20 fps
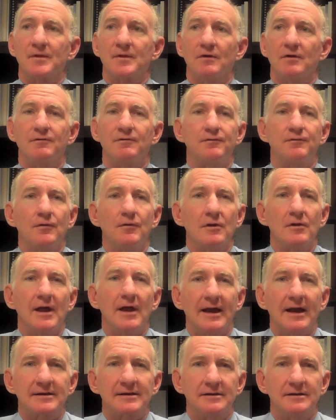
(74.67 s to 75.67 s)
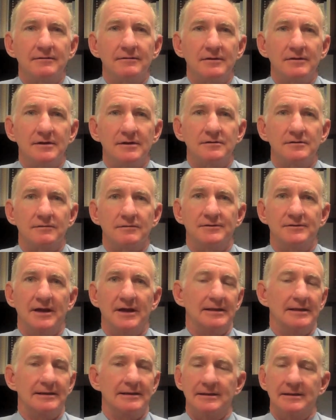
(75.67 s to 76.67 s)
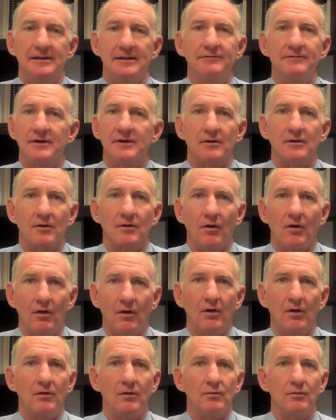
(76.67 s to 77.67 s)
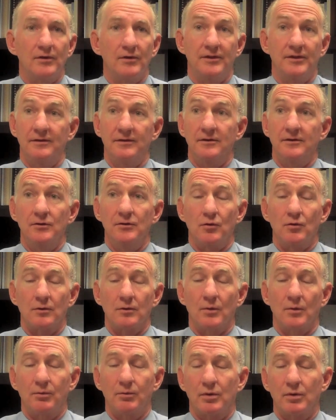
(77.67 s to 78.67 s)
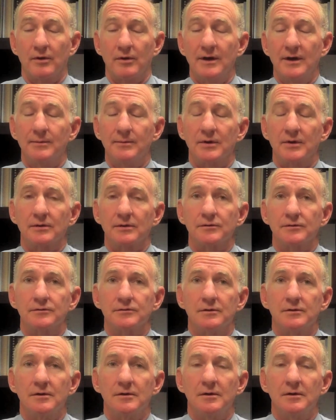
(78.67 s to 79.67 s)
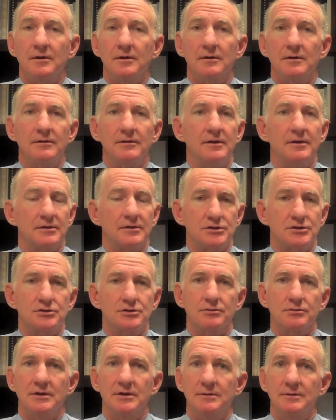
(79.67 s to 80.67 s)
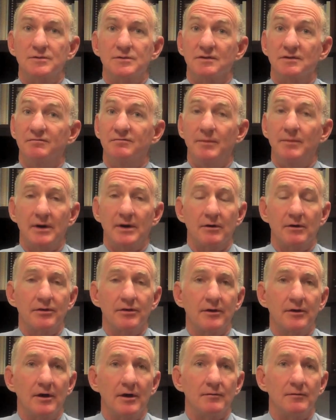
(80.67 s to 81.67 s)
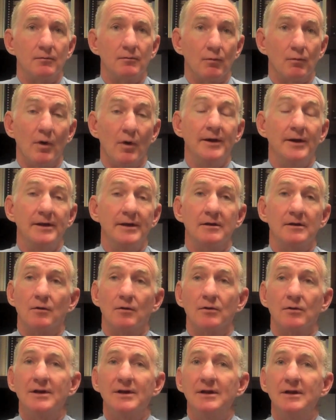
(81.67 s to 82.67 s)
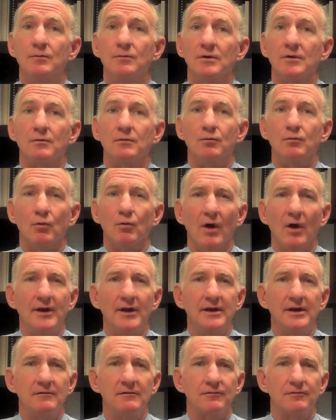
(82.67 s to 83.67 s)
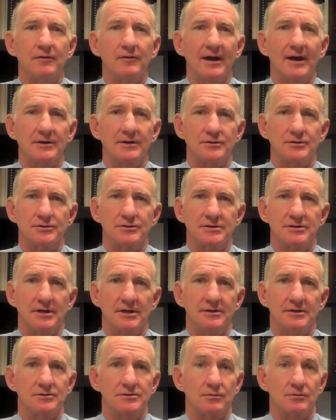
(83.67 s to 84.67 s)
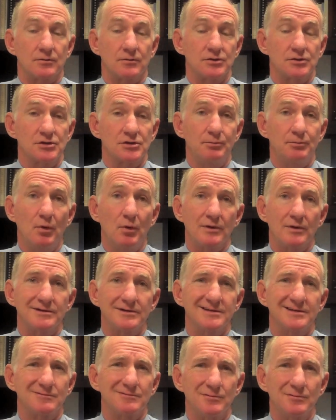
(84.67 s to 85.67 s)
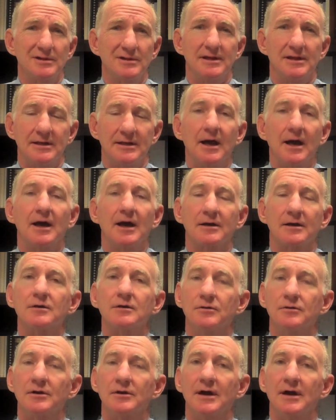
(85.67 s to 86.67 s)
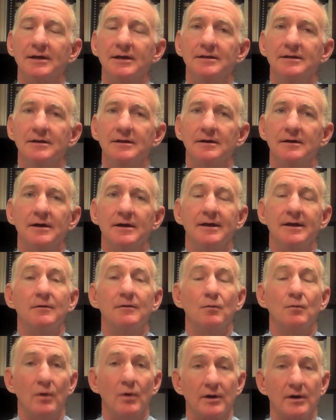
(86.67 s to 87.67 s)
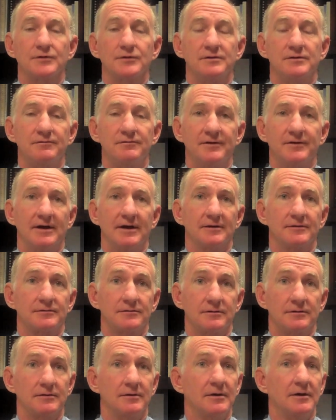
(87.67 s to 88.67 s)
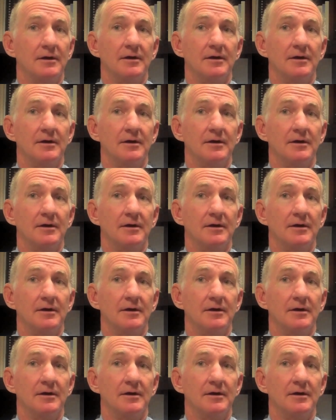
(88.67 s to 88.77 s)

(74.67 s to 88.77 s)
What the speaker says: full activities of daily living are all within the normal parameters. The extremes of marathon running or any real running for exercise or sports is really not a good idea. It wears it faster,